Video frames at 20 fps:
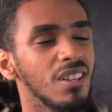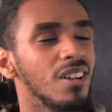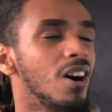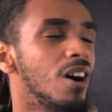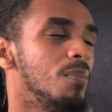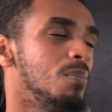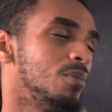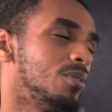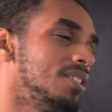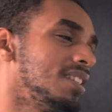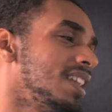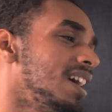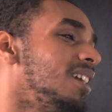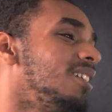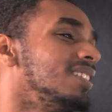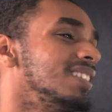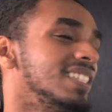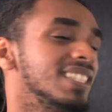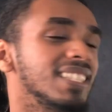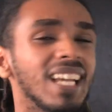Come on
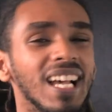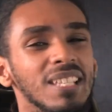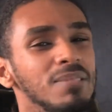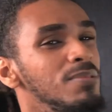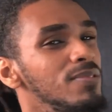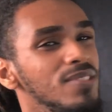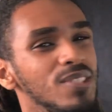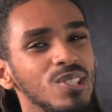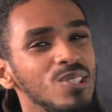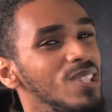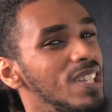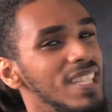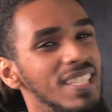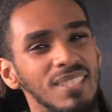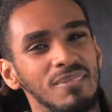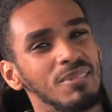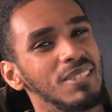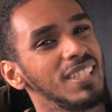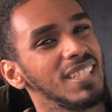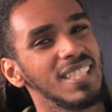now. This guy's moving
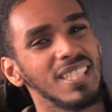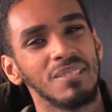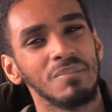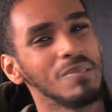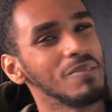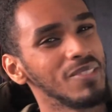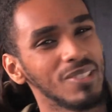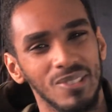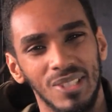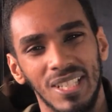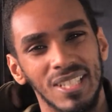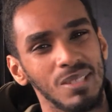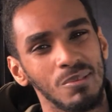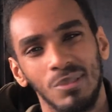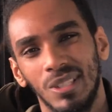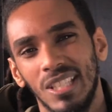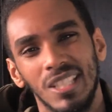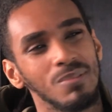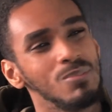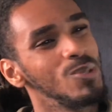crazy with it. He's
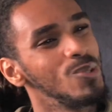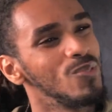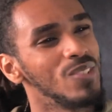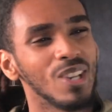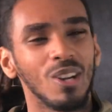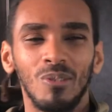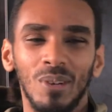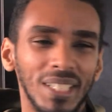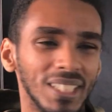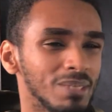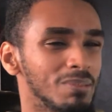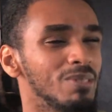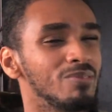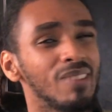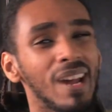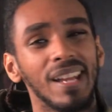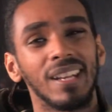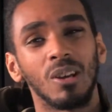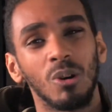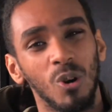moving arresting me
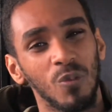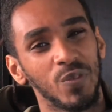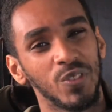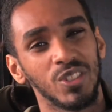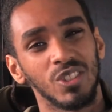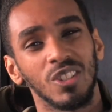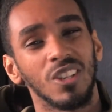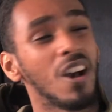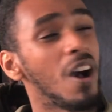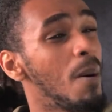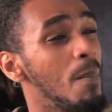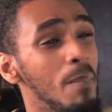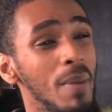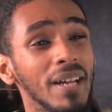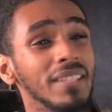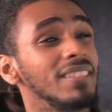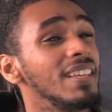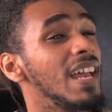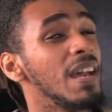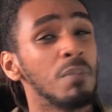right now, officer. I'm
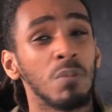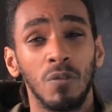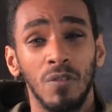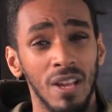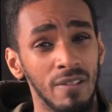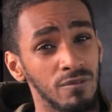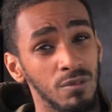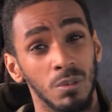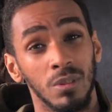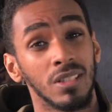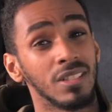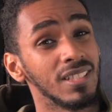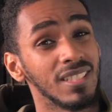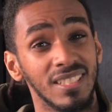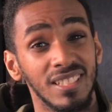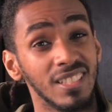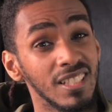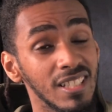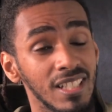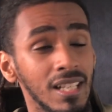about to M off everyone in
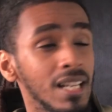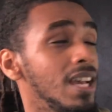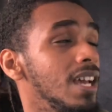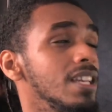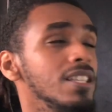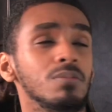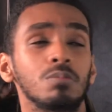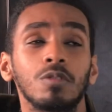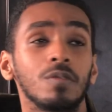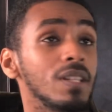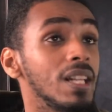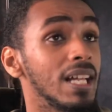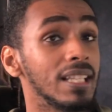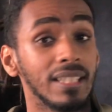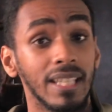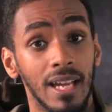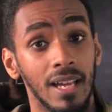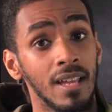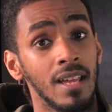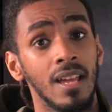this city. Like, he's moving
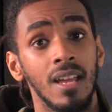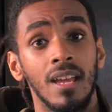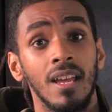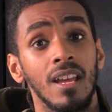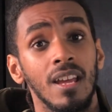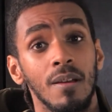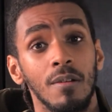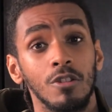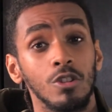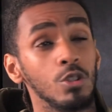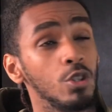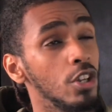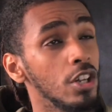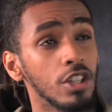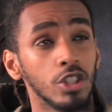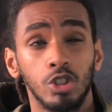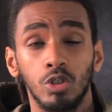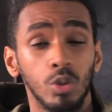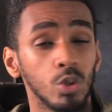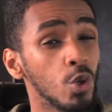like that.
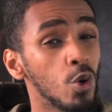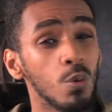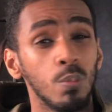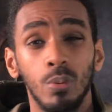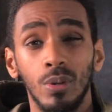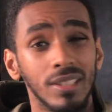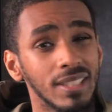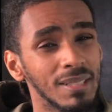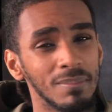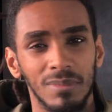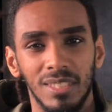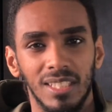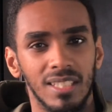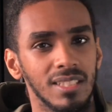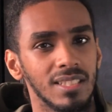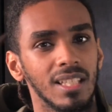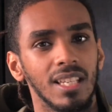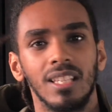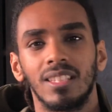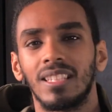Nicola Chernobyl and them
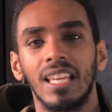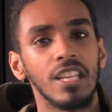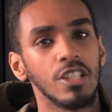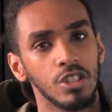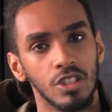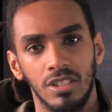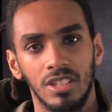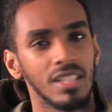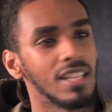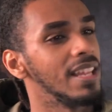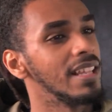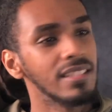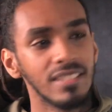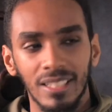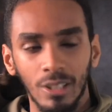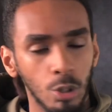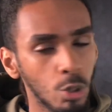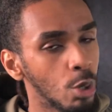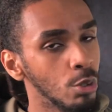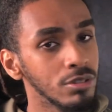things there. Danger
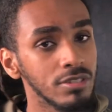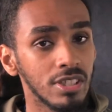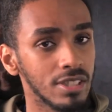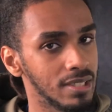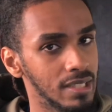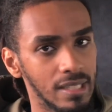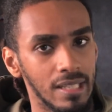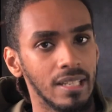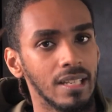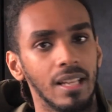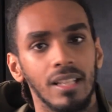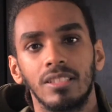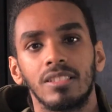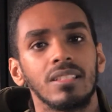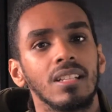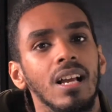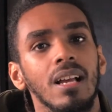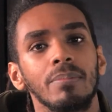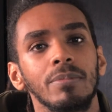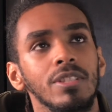to the continent. And like,
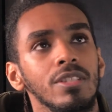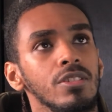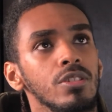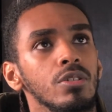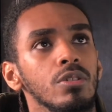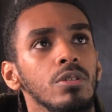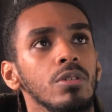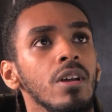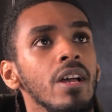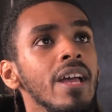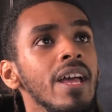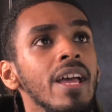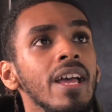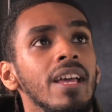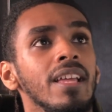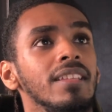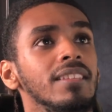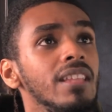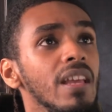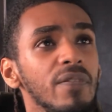do you know what I mean? So...
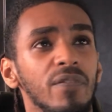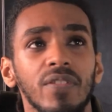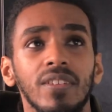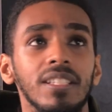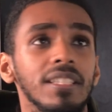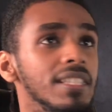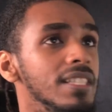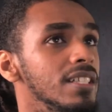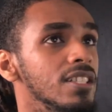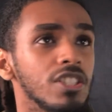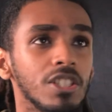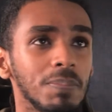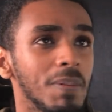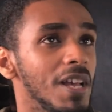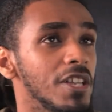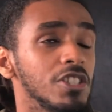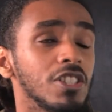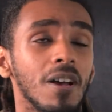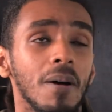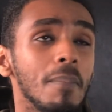definitely
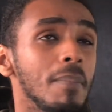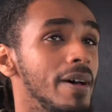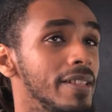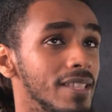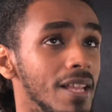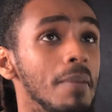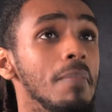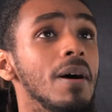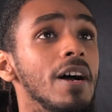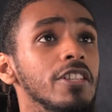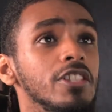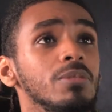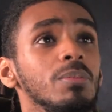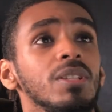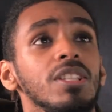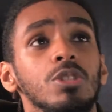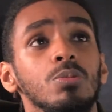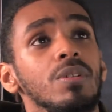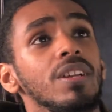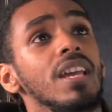Splasha, man, that match.
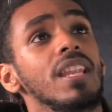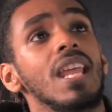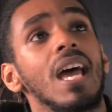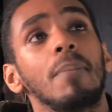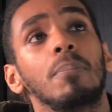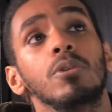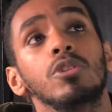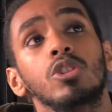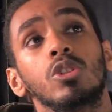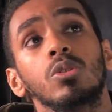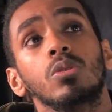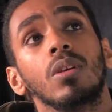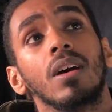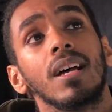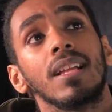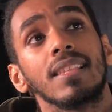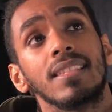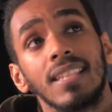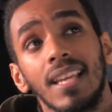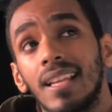But this one get 9.2
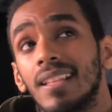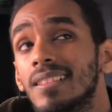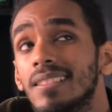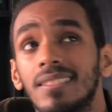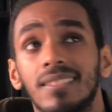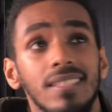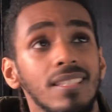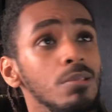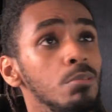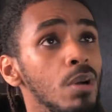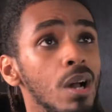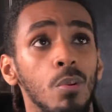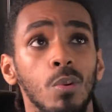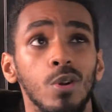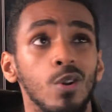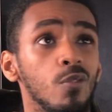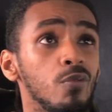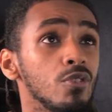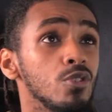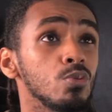out of 10. TY
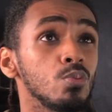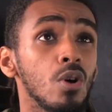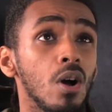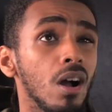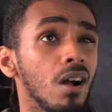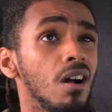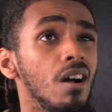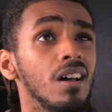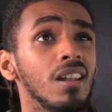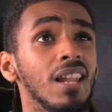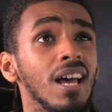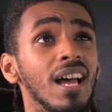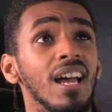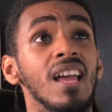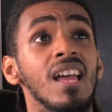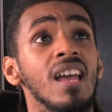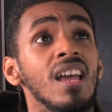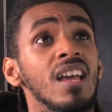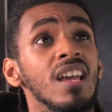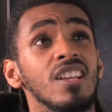went off as well, I can't
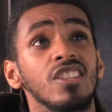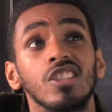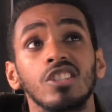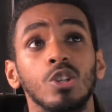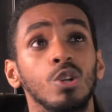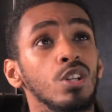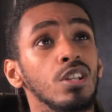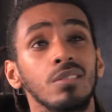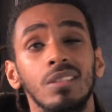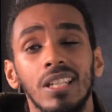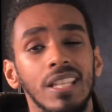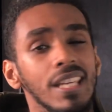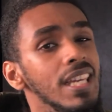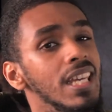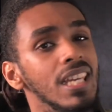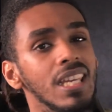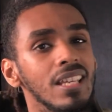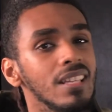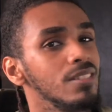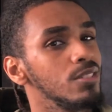lie. just couldn't really
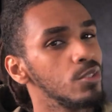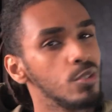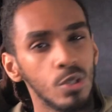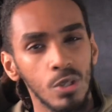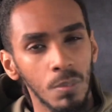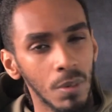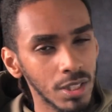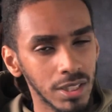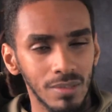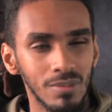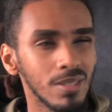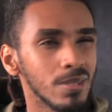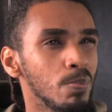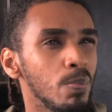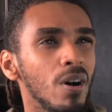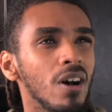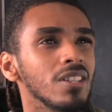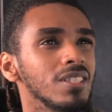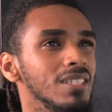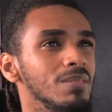hear too much of his
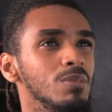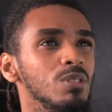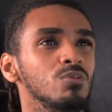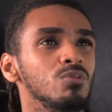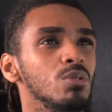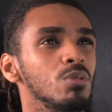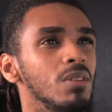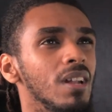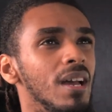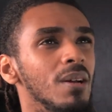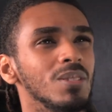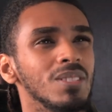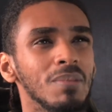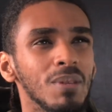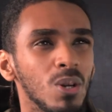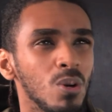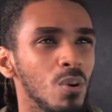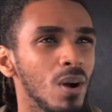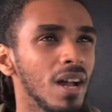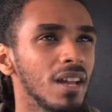bars, to be real. Like, it was
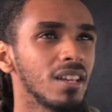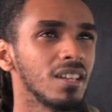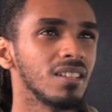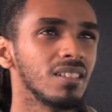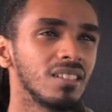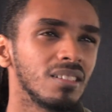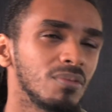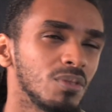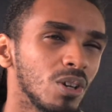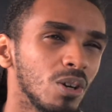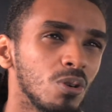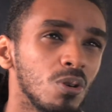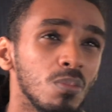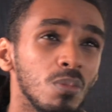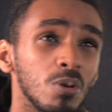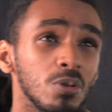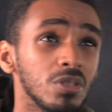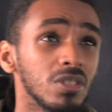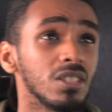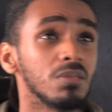a bit quiet, even though I
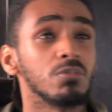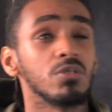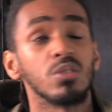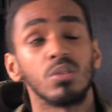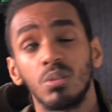got most of them.